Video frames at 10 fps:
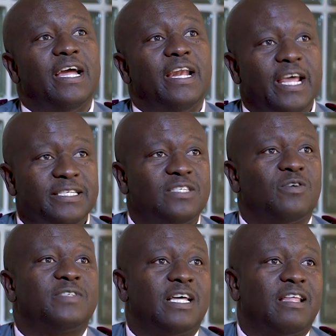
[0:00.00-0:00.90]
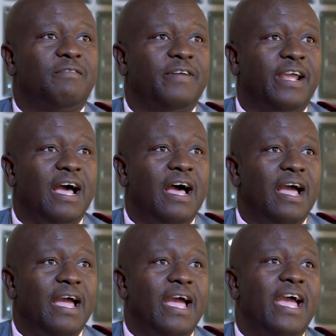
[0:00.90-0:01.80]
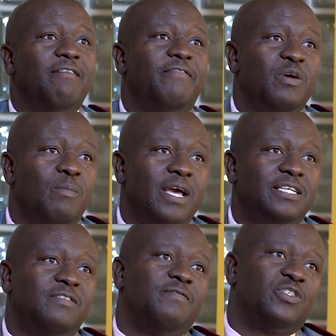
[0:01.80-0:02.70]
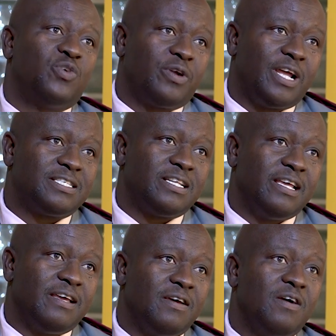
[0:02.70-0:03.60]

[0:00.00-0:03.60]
nurses of South Africa have emerged victoriously